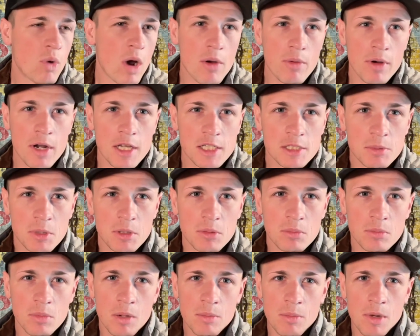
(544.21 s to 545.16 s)
why would I
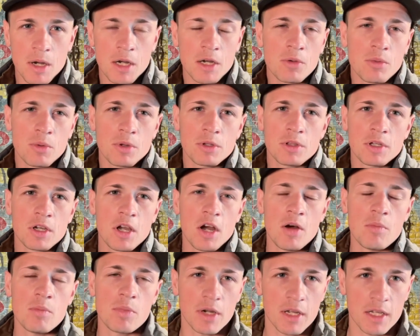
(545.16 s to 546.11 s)
spend my money with a
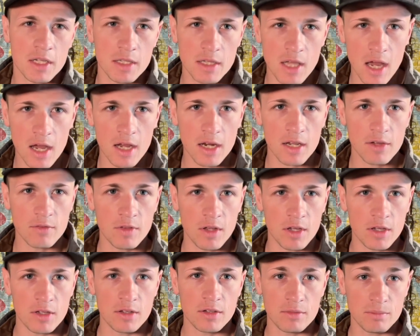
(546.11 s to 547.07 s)
company that, if
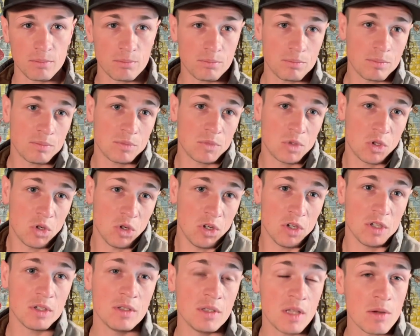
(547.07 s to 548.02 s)
they
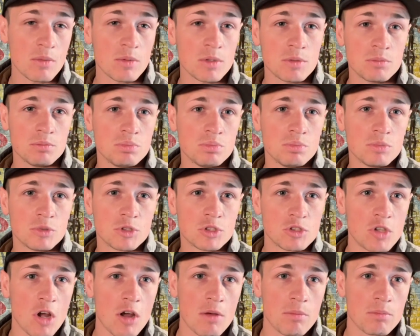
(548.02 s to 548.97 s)
could, they would
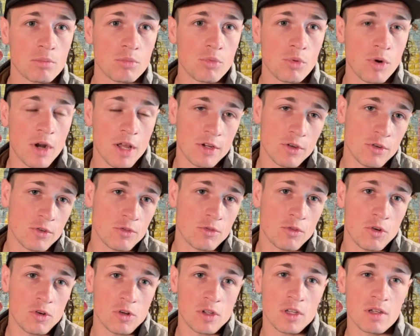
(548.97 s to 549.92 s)
stop what I do
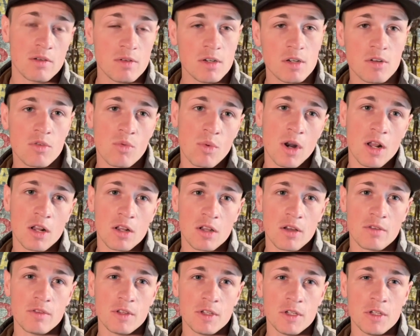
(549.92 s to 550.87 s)
for a living and what I
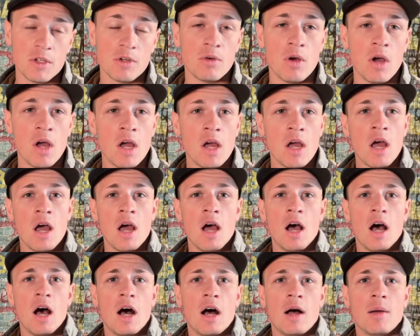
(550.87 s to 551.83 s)
love to do?
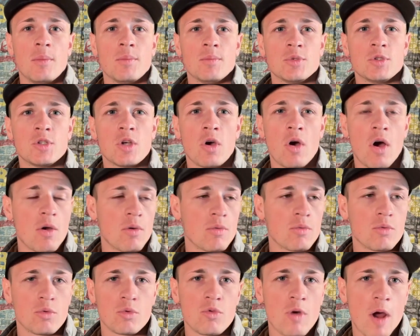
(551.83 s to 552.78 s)
So I
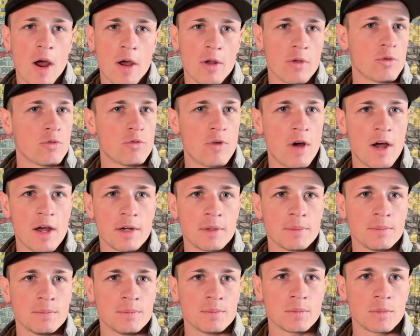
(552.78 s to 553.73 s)
would rather
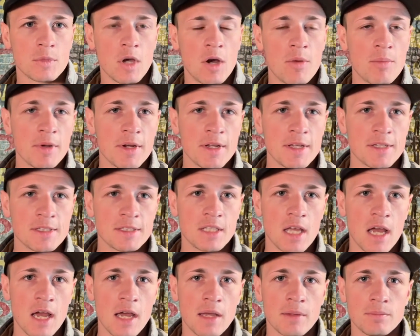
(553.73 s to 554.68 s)
find companies
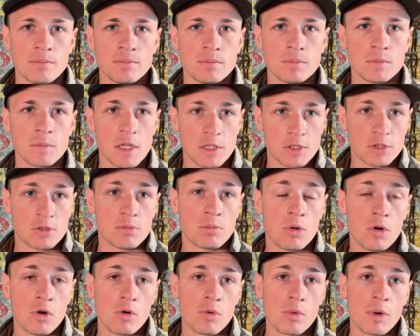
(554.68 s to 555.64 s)
that
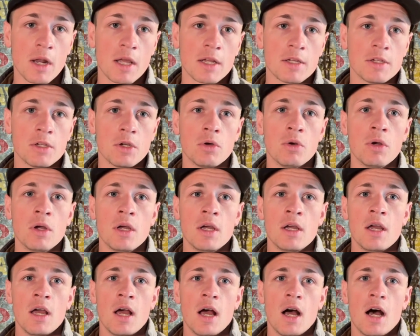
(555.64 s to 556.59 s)
support what I do
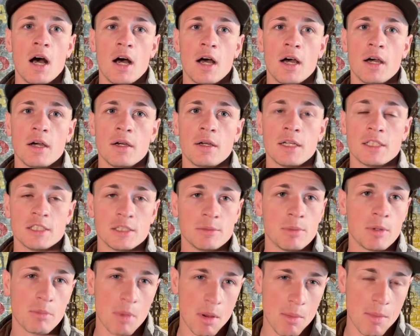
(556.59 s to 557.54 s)
and
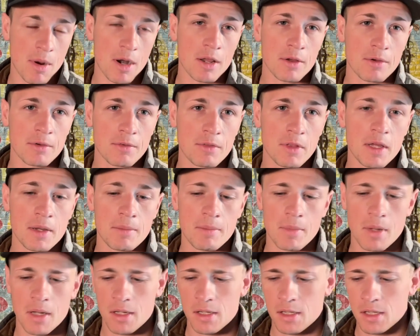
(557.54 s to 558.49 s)
spend my money with
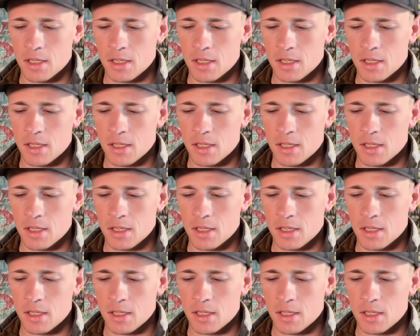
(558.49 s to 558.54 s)
them.